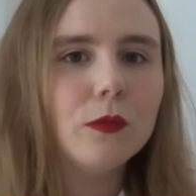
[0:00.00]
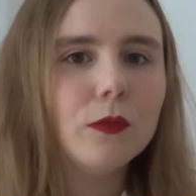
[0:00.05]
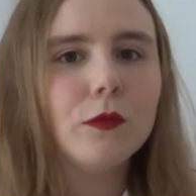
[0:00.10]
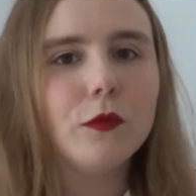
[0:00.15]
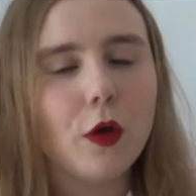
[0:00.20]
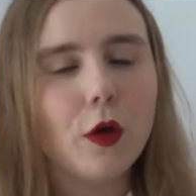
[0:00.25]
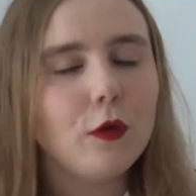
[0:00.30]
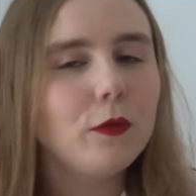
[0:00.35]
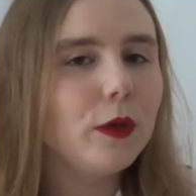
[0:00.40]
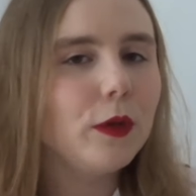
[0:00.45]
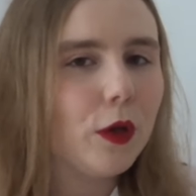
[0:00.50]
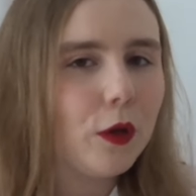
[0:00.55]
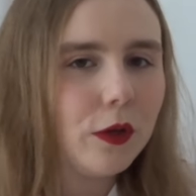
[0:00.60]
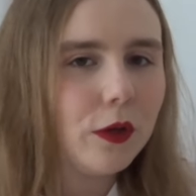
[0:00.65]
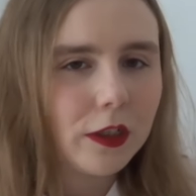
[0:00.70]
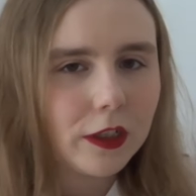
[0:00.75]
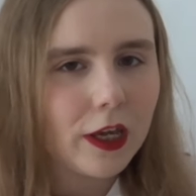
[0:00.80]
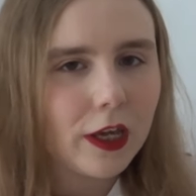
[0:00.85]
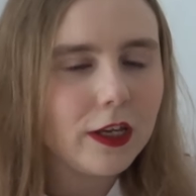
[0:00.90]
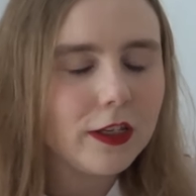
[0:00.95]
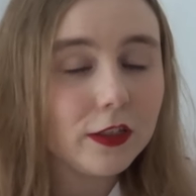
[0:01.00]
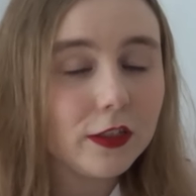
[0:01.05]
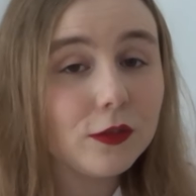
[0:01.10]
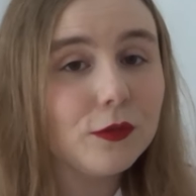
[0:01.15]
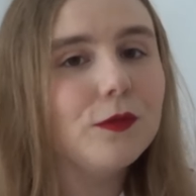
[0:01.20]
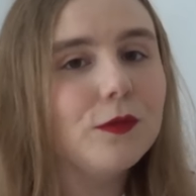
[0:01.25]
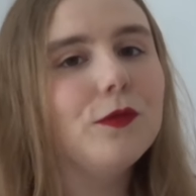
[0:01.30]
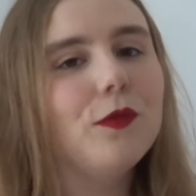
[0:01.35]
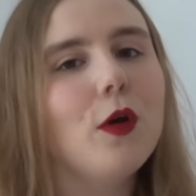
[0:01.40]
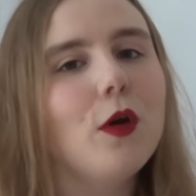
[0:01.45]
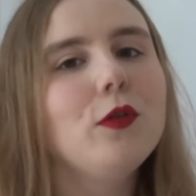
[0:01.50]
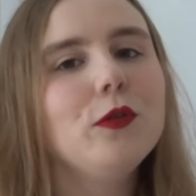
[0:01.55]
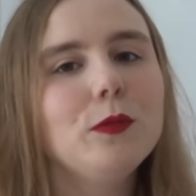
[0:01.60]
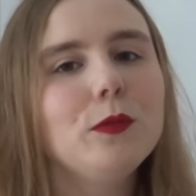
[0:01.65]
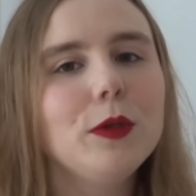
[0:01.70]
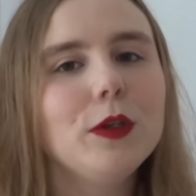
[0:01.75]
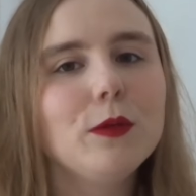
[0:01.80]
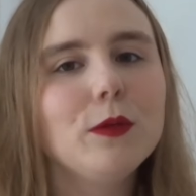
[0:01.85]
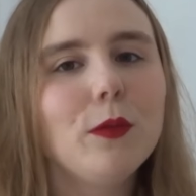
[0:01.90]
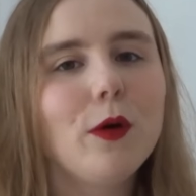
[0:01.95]
Though we know that Case won't
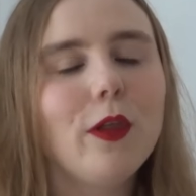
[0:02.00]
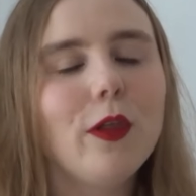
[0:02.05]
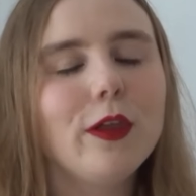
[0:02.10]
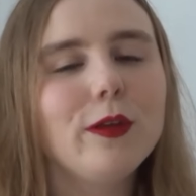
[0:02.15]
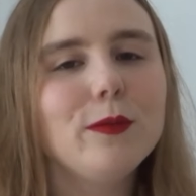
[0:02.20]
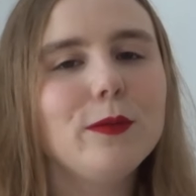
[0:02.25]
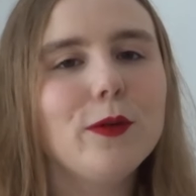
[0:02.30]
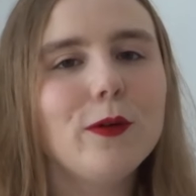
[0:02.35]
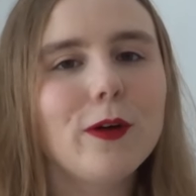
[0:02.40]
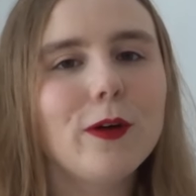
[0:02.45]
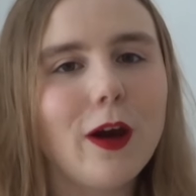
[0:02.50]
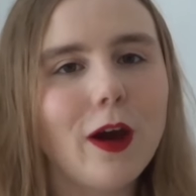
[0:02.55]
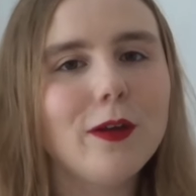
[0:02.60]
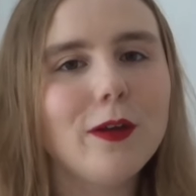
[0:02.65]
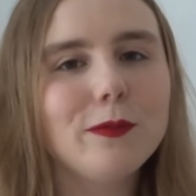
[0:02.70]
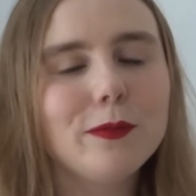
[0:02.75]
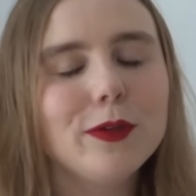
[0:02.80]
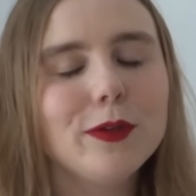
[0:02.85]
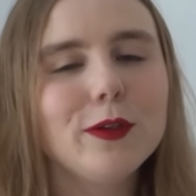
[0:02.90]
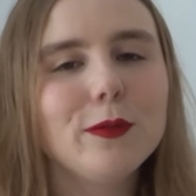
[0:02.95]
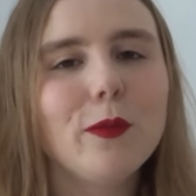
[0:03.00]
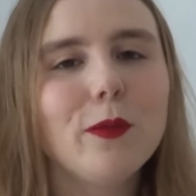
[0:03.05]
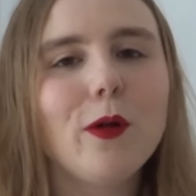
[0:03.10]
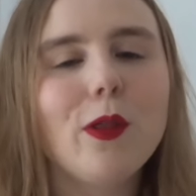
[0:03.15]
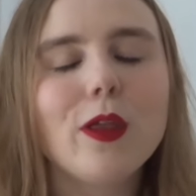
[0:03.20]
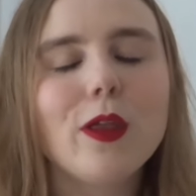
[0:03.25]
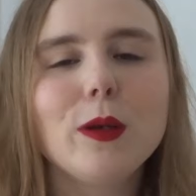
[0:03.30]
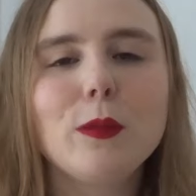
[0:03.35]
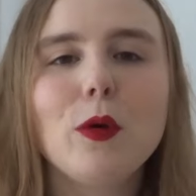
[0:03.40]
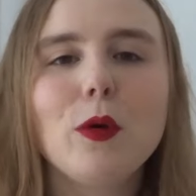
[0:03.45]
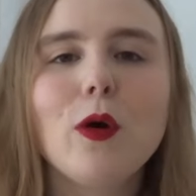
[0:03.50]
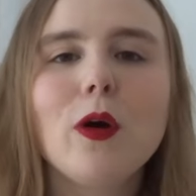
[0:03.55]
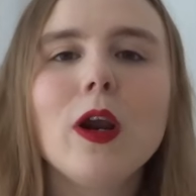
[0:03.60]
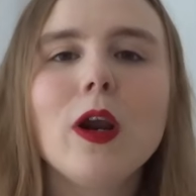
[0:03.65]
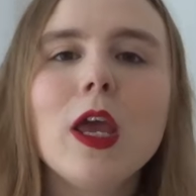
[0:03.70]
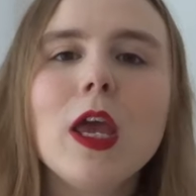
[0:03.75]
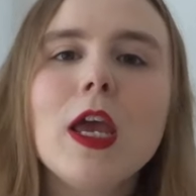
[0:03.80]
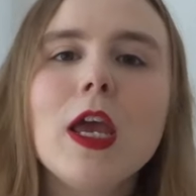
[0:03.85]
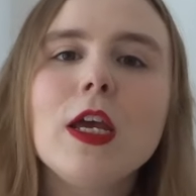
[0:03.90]
be the mole anymore, can't be the mole anymore.